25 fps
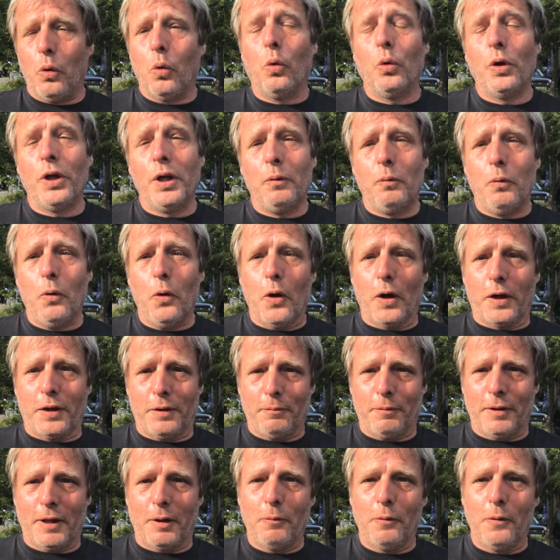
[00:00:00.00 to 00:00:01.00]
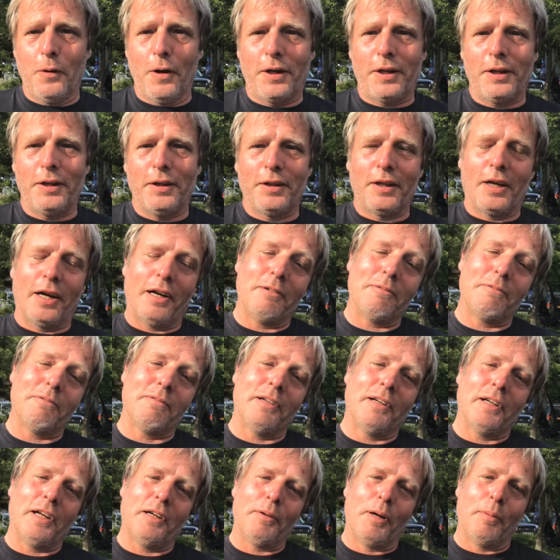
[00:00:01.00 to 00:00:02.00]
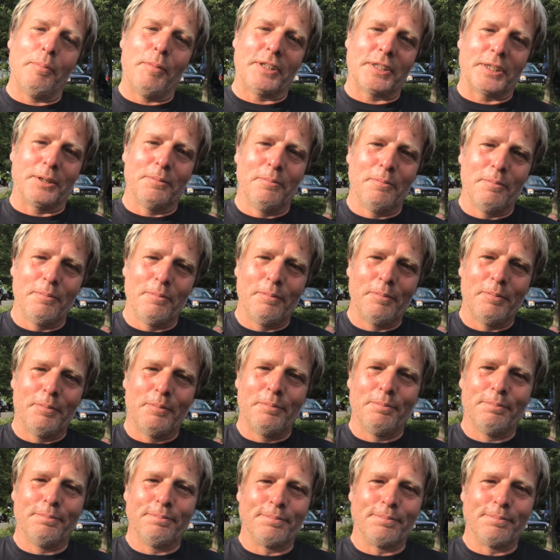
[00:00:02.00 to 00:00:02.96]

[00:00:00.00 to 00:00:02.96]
Only work. and I work. I missed it.